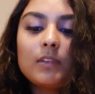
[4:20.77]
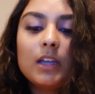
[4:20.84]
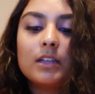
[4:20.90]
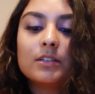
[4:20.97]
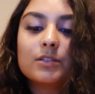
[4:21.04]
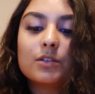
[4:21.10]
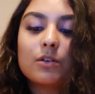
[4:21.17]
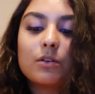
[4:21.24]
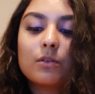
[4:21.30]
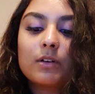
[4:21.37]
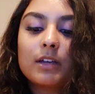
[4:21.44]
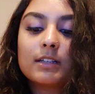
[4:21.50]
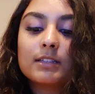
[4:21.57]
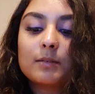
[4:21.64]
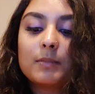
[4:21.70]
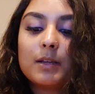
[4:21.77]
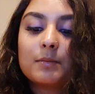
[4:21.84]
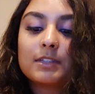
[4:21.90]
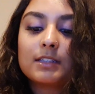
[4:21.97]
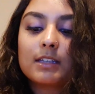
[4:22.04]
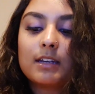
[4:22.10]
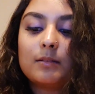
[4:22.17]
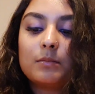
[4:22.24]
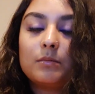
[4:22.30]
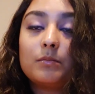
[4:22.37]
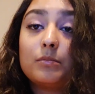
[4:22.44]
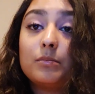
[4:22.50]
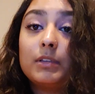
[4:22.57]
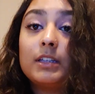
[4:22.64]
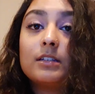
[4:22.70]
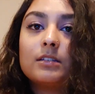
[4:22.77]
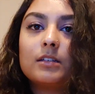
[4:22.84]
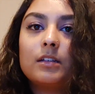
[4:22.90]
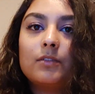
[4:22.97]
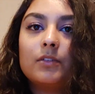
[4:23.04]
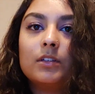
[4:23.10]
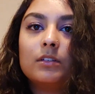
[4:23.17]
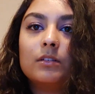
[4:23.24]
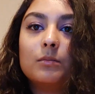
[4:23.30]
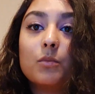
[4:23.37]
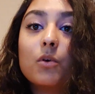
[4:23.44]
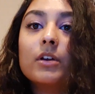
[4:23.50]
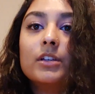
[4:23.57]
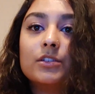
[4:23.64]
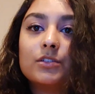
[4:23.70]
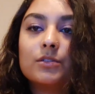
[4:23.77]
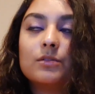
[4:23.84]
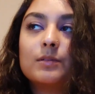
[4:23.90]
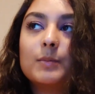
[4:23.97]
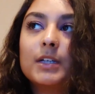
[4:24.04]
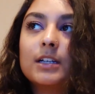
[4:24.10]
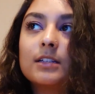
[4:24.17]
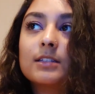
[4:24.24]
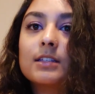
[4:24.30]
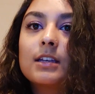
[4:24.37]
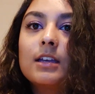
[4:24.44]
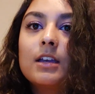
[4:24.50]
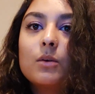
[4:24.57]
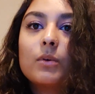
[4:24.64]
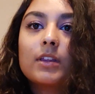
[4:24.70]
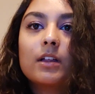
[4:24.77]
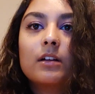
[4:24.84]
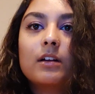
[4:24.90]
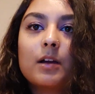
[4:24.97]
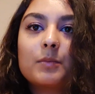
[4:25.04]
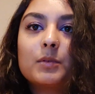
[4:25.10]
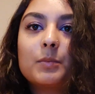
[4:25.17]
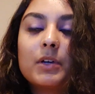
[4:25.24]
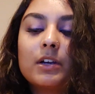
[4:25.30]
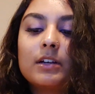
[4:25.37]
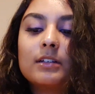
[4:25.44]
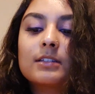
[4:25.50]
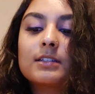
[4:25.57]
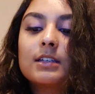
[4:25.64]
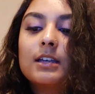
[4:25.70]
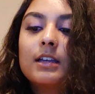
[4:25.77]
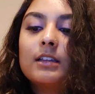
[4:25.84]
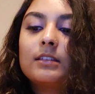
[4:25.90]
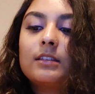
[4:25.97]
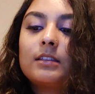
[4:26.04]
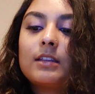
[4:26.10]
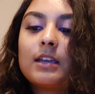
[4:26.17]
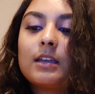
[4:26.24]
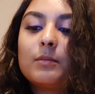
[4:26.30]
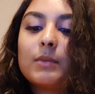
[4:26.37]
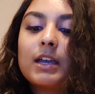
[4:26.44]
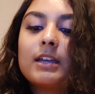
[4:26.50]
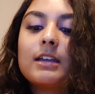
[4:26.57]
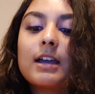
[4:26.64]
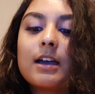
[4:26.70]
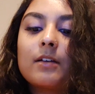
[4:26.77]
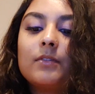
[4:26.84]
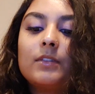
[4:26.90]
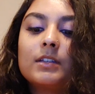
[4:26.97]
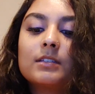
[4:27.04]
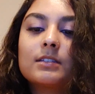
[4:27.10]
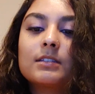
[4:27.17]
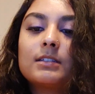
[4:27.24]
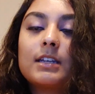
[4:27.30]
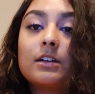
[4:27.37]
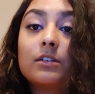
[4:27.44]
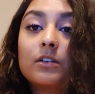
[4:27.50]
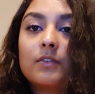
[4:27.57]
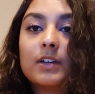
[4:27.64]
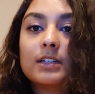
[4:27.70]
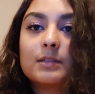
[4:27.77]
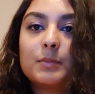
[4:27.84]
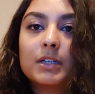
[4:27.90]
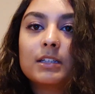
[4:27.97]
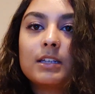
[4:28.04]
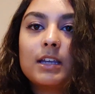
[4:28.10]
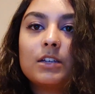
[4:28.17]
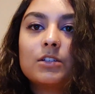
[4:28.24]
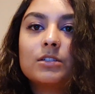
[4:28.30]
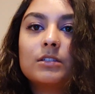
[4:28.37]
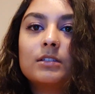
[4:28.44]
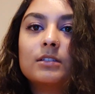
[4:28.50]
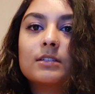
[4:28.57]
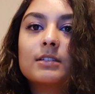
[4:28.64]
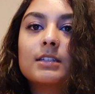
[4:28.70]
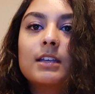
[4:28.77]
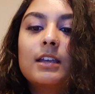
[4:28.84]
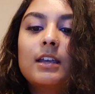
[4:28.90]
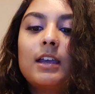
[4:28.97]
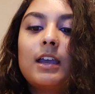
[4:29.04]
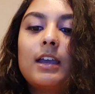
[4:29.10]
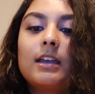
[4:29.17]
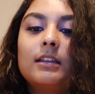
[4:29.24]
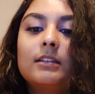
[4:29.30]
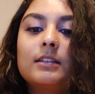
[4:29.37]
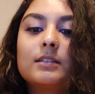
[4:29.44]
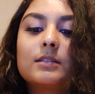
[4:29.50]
And sometimes this can lead to even more issues, because with helicopter parents, they might have this standard of expectations, and